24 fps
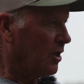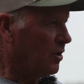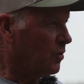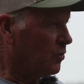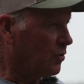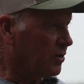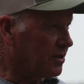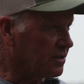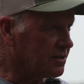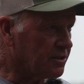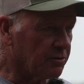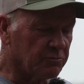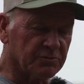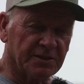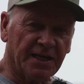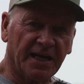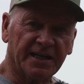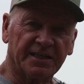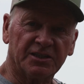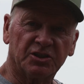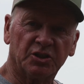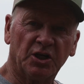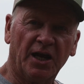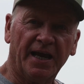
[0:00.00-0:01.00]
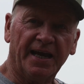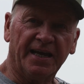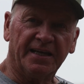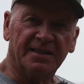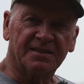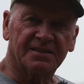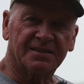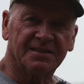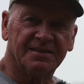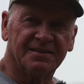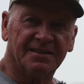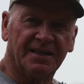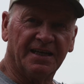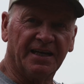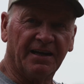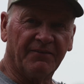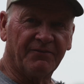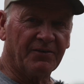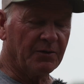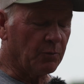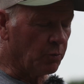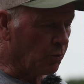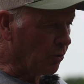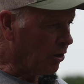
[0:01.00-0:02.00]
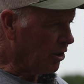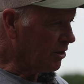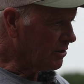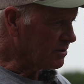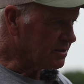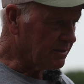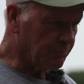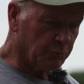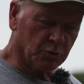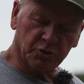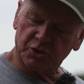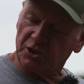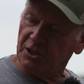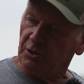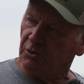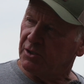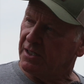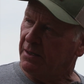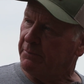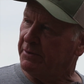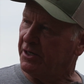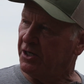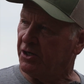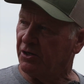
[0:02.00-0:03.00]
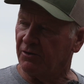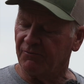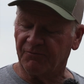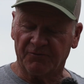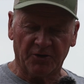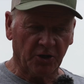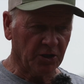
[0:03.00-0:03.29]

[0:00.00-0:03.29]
So we're just going to take a chance. And if it works, I'm going to still come in here and